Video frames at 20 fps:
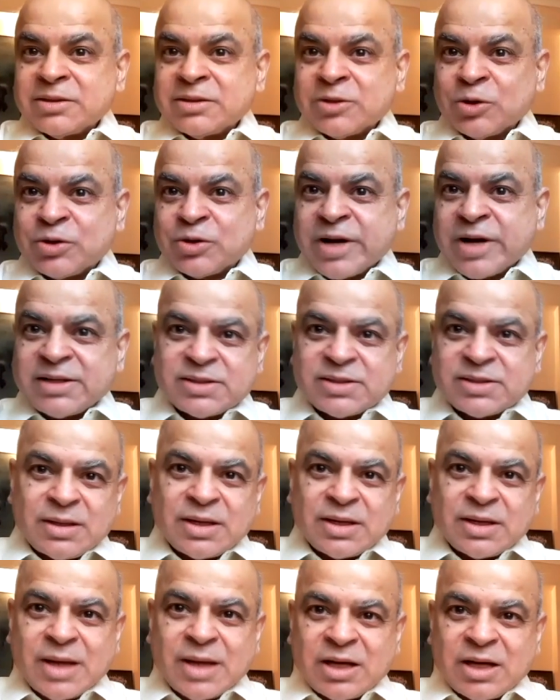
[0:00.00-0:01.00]
so trust
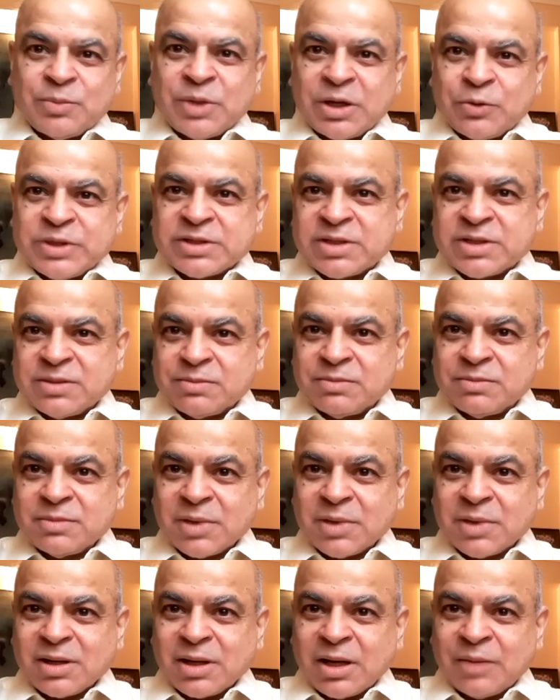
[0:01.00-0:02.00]
academic wisdom.
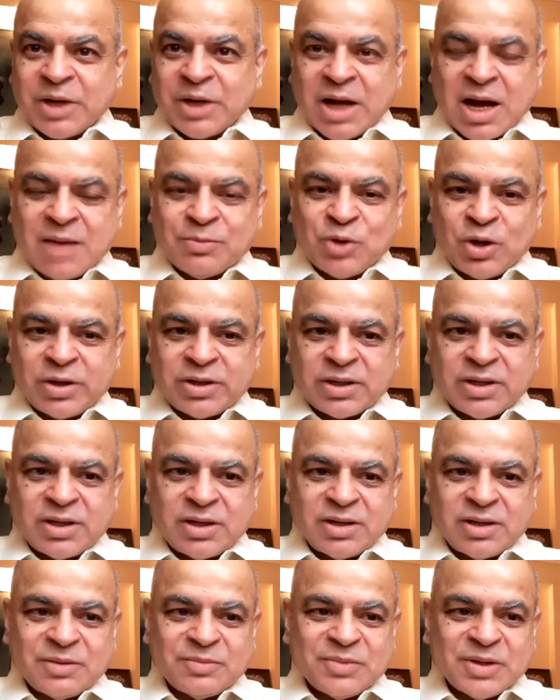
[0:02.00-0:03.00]
I mean, I'm not
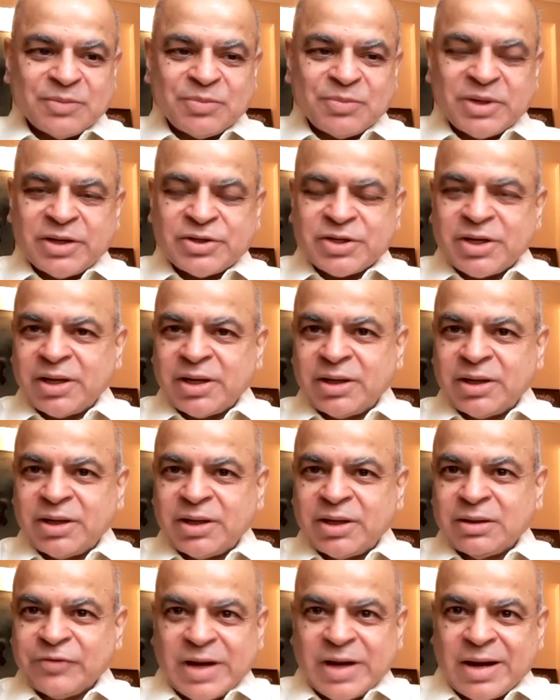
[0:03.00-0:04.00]
a
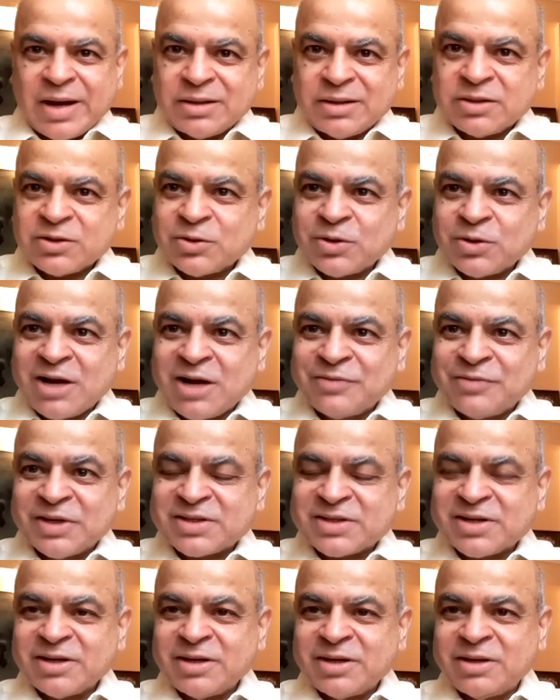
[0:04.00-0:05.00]
PhD in finance or I
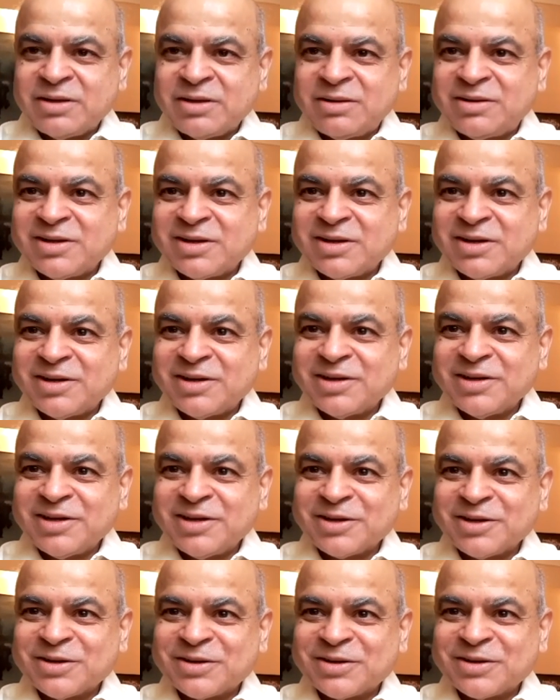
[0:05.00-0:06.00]
haven't studied
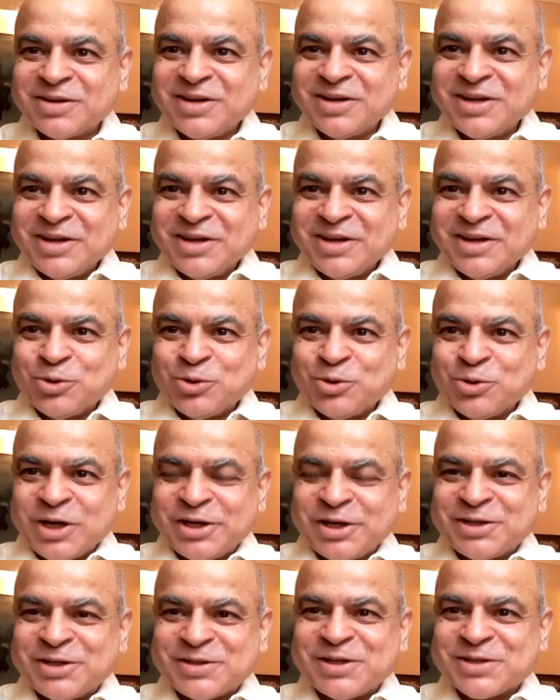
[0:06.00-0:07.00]
though I
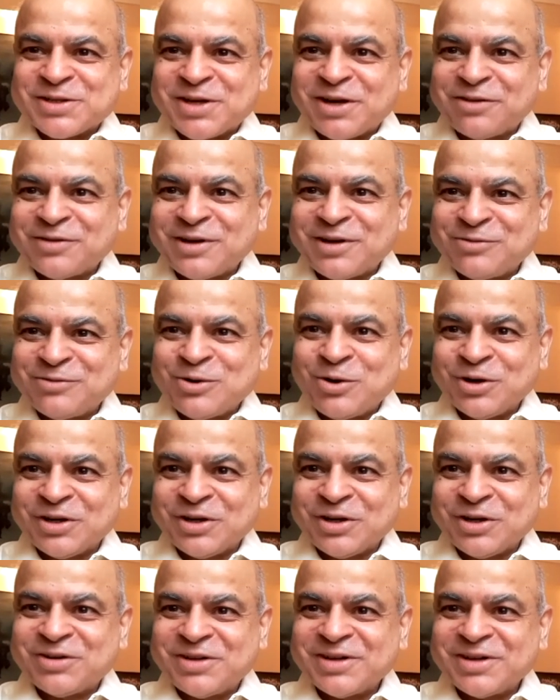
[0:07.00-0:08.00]
teach the stuff, I've not
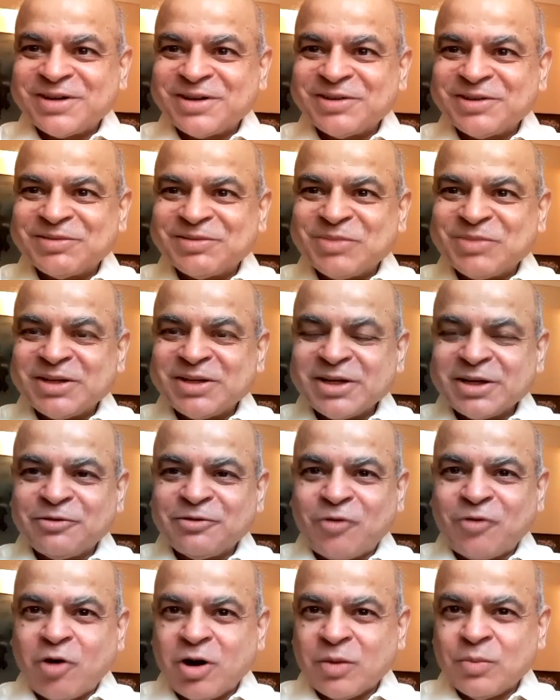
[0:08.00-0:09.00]
done
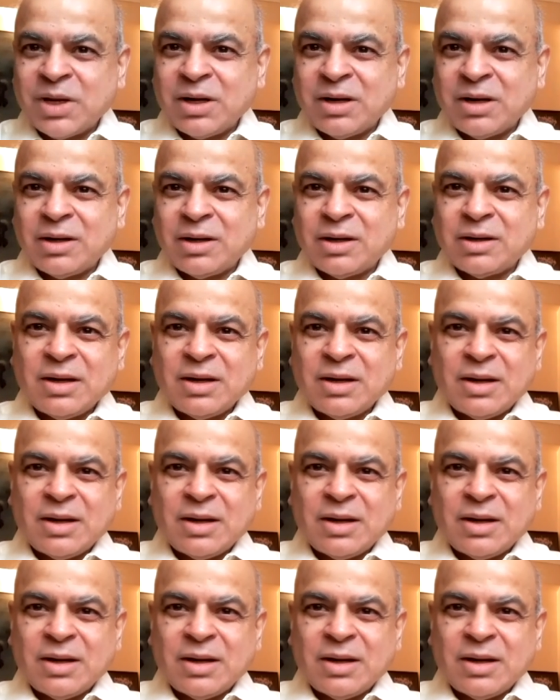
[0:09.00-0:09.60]
a formal